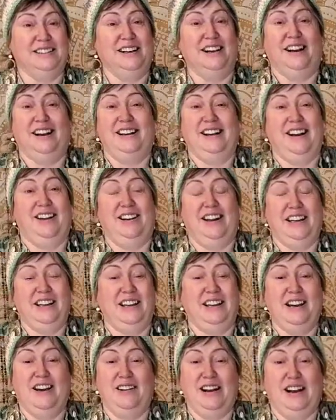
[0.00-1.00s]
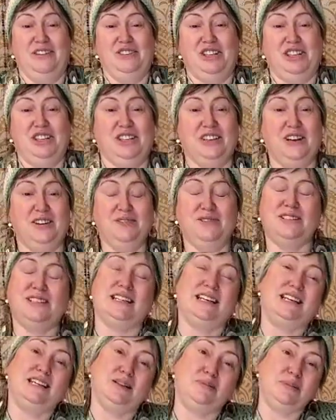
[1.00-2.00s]
i'll let you know how she goes in the
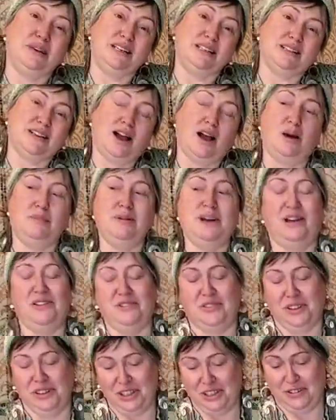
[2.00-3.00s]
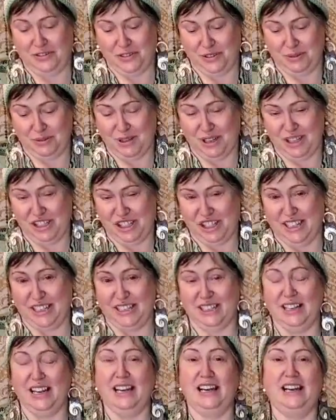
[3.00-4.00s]
meantime thank you for watching
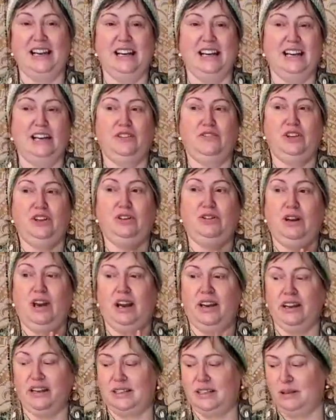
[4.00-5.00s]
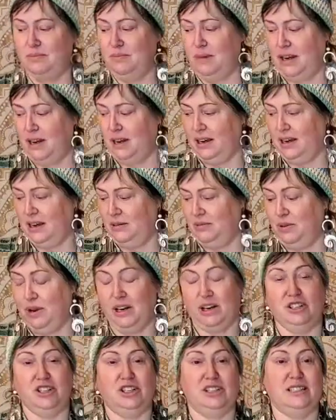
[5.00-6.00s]
if you liked my what I just
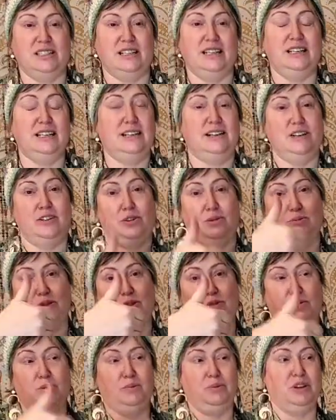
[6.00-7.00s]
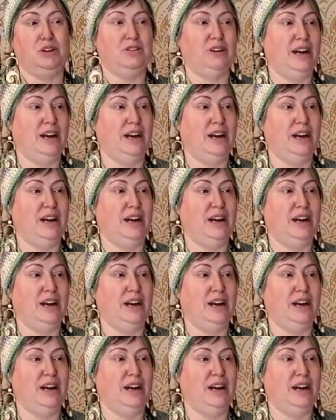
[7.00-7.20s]
did, a thumbs up would be great.